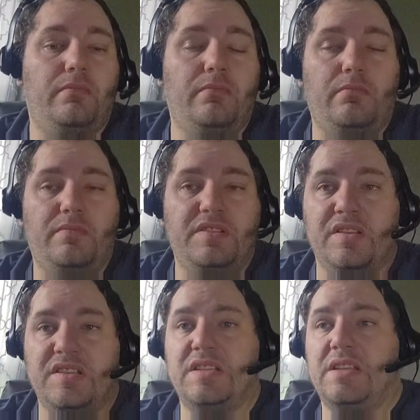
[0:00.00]

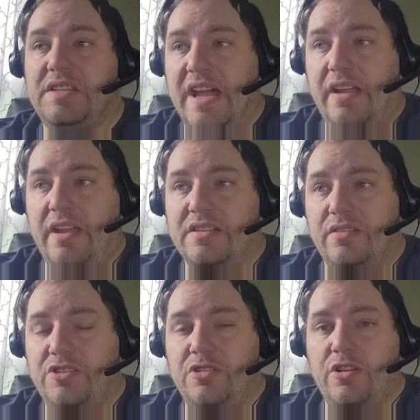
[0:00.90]
this is an attack
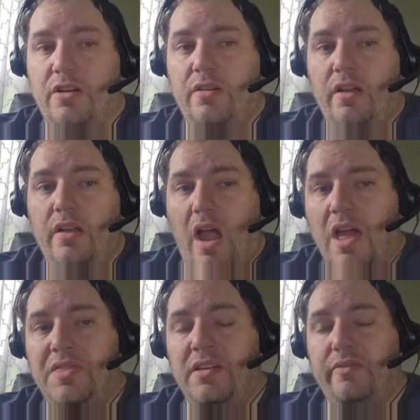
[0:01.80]
cancellation card. I
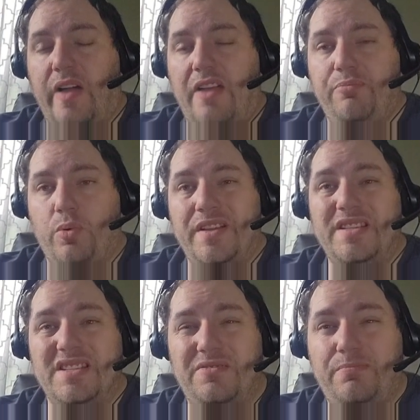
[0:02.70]
think 5 points
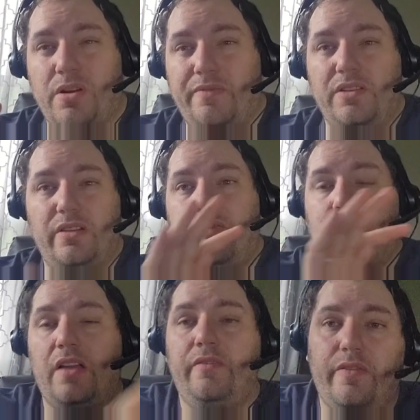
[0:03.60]
is perfectly
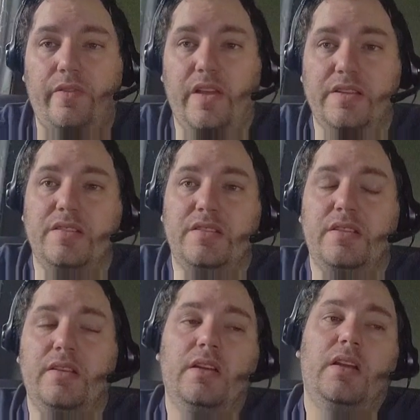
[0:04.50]
fine for this.
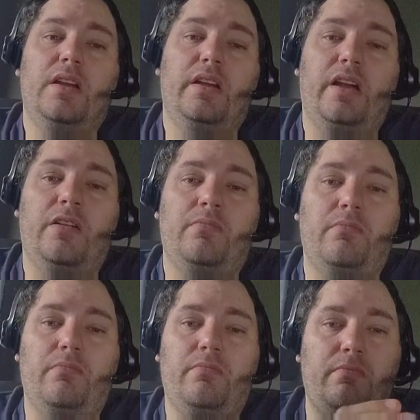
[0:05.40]
I
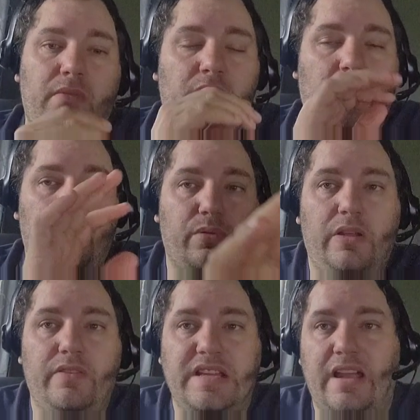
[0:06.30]
believe
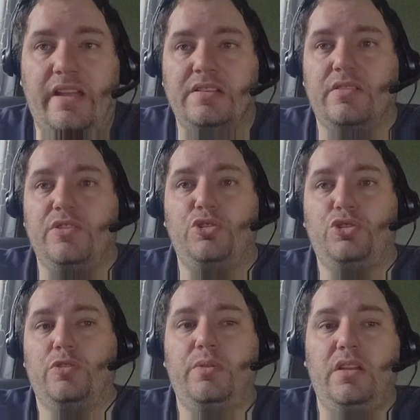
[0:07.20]
attack cancellation
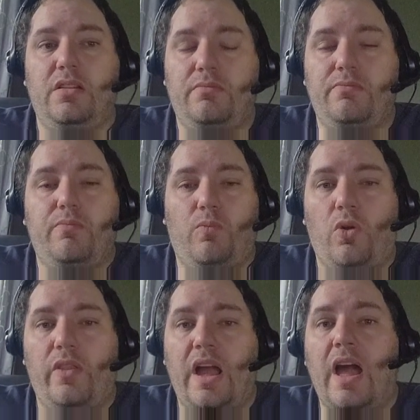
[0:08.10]
should be one
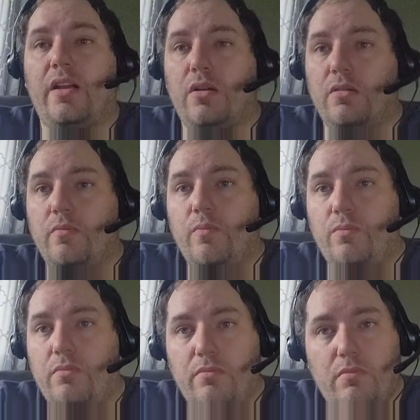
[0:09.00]
of the higher
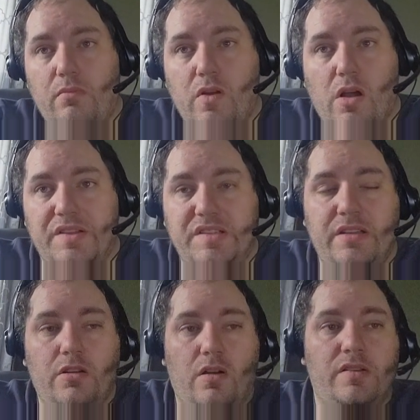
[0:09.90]
costing
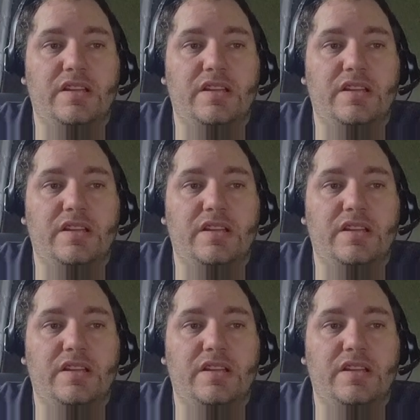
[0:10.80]
cards out